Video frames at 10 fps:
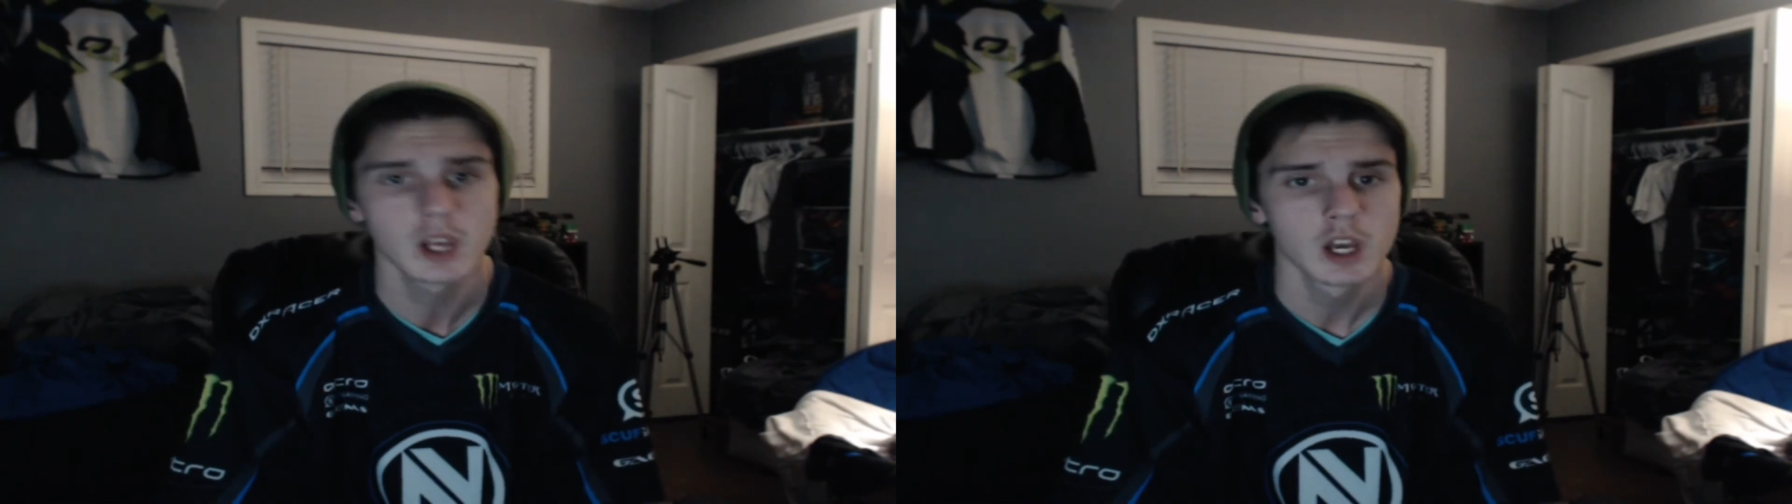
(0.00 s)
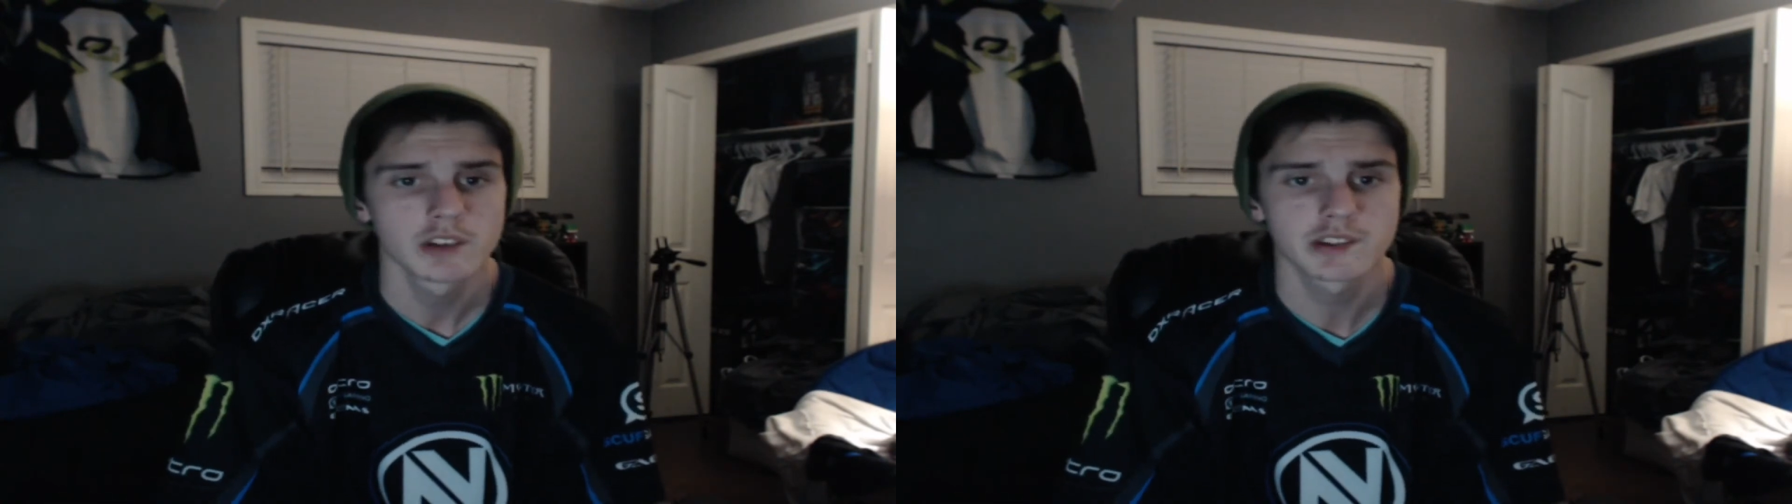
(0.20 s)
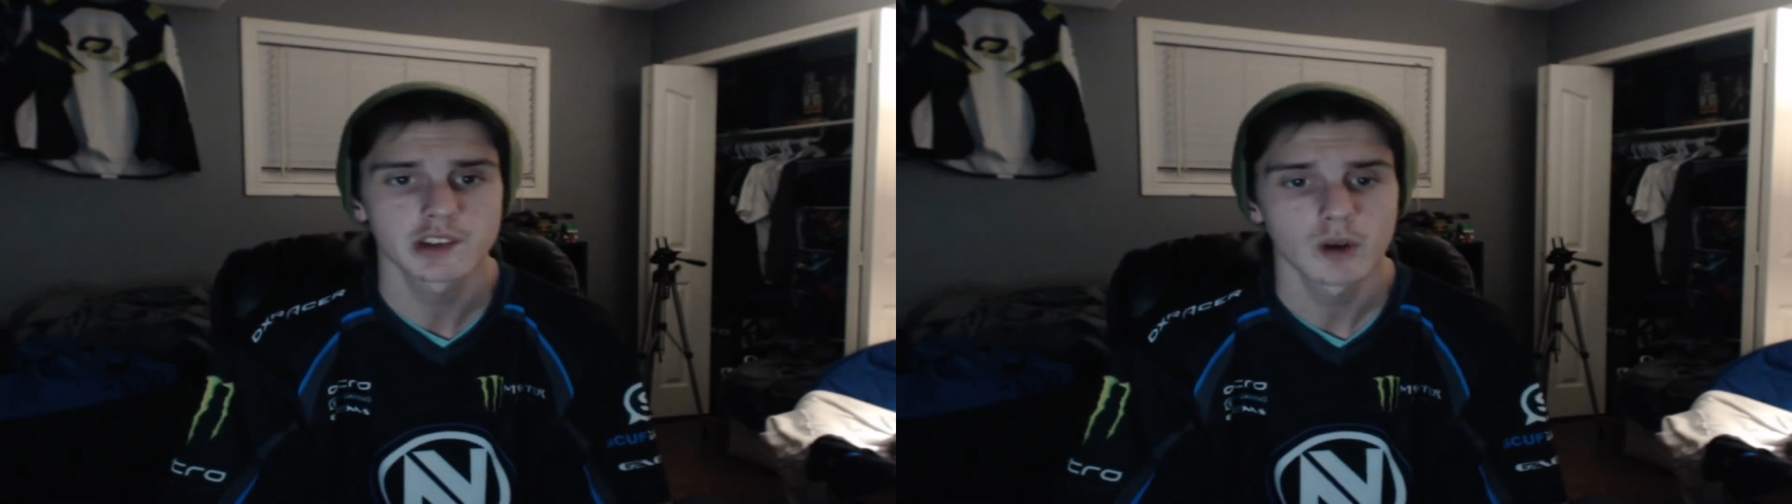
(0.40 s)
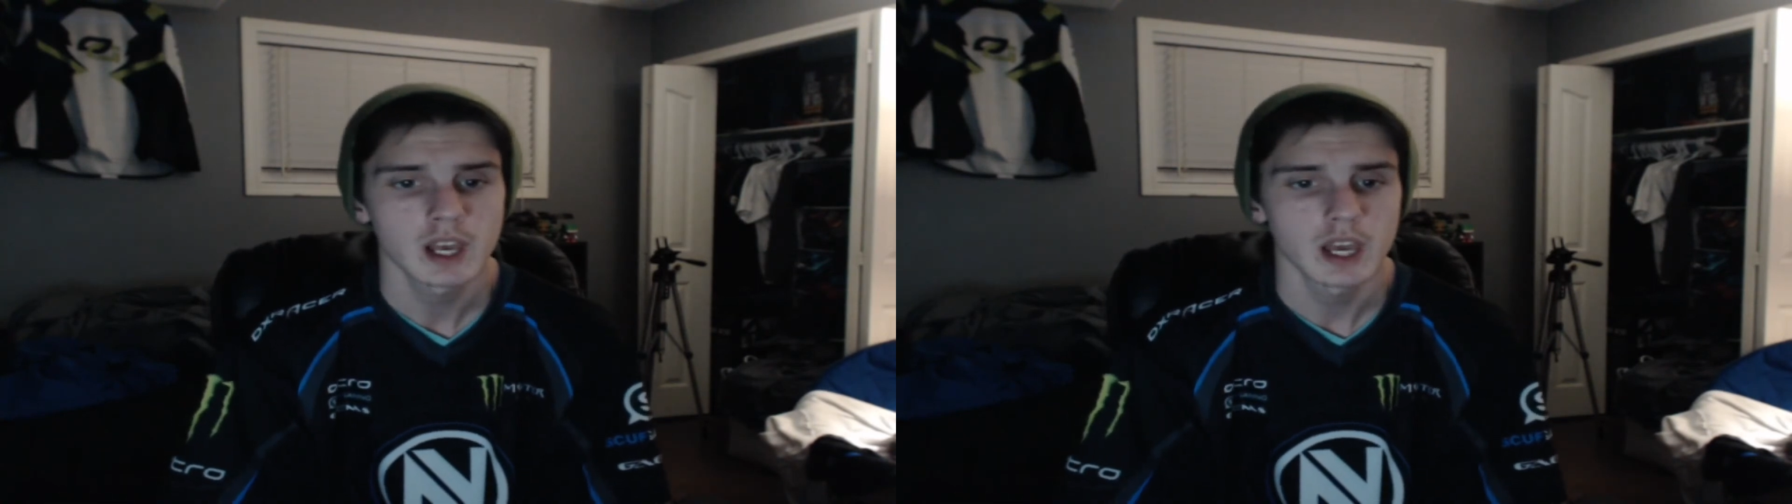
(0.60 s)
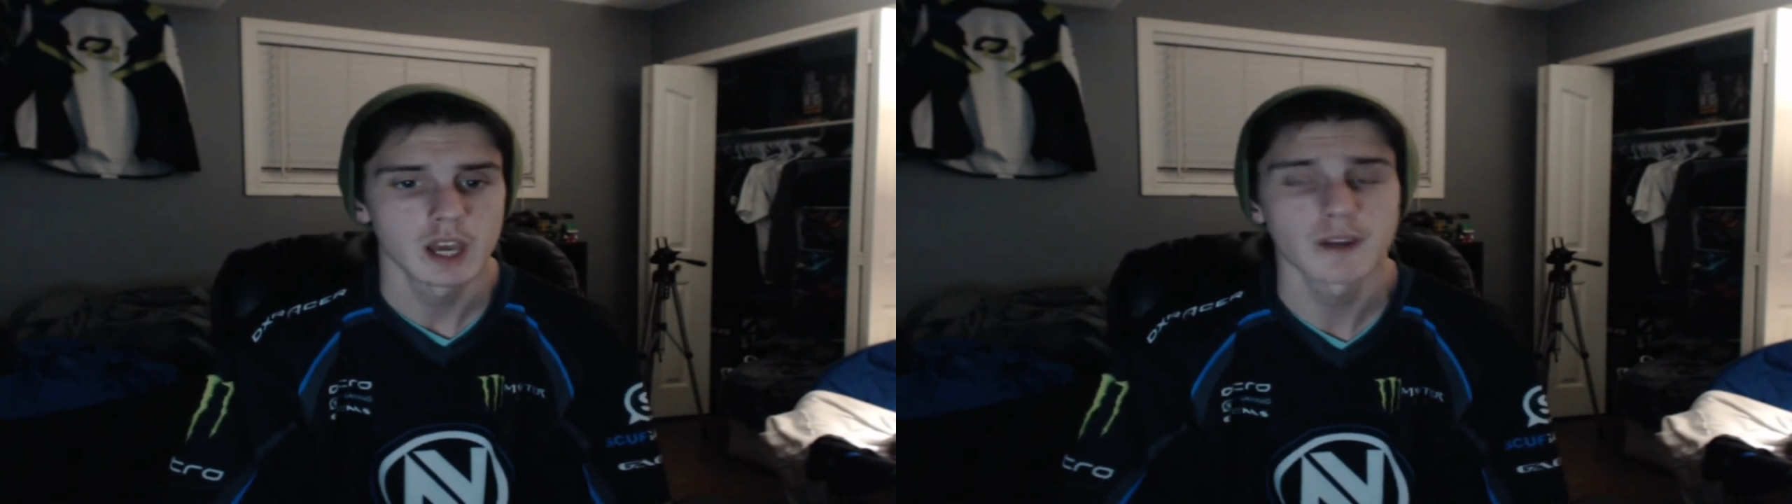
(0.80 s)
So
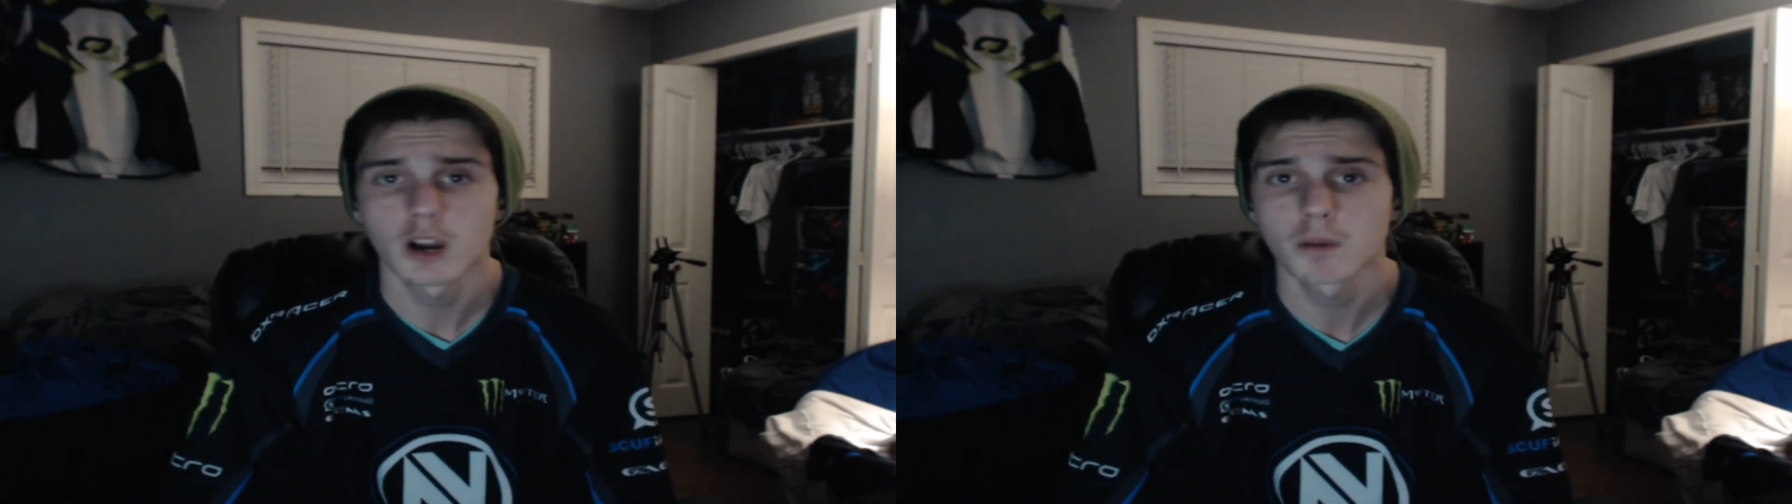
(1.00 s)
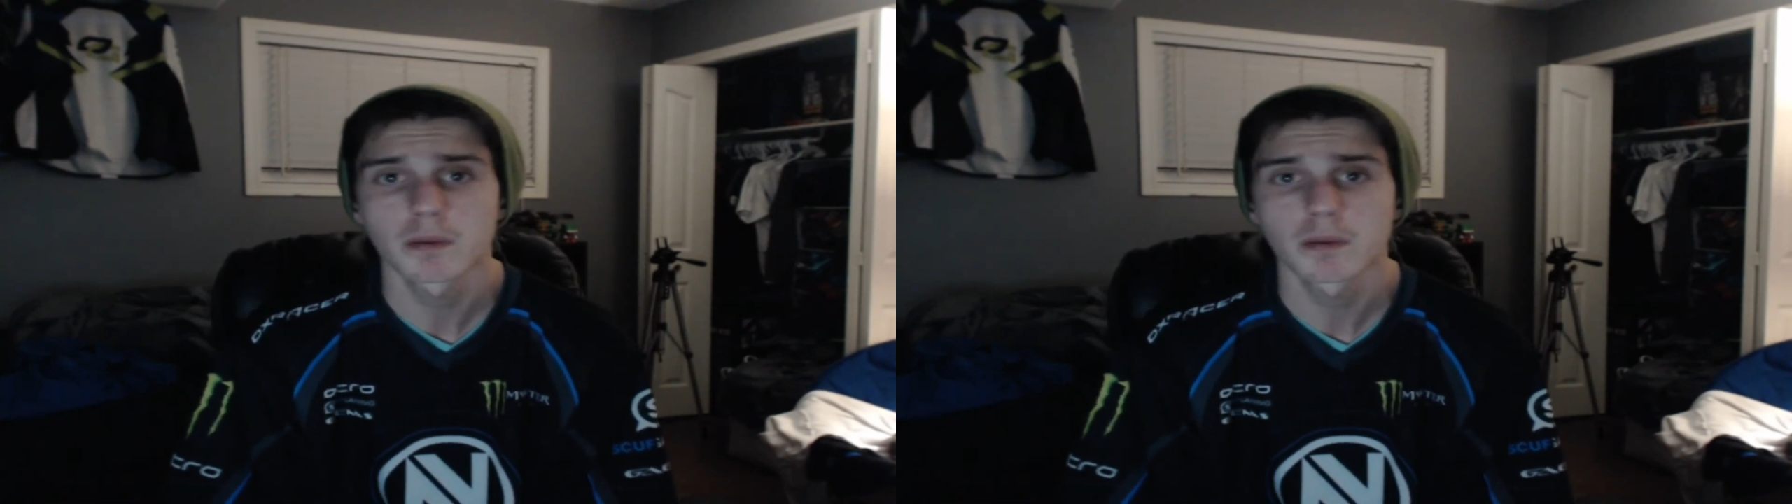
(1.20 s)
if I don't